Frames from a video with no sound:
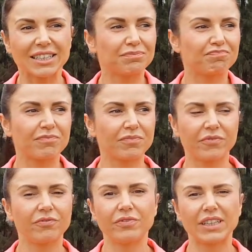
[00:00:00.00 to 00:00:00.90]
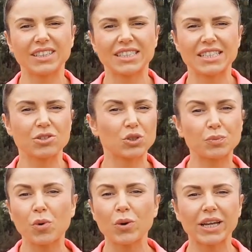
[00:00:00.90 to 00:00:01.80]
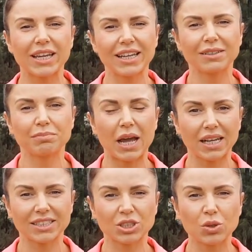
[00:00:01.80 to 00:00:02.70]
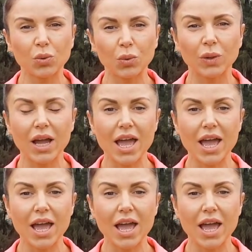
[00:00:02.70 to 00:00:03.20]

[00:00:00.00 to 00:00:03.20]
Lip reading: a fitnessy or sporty kid back at school.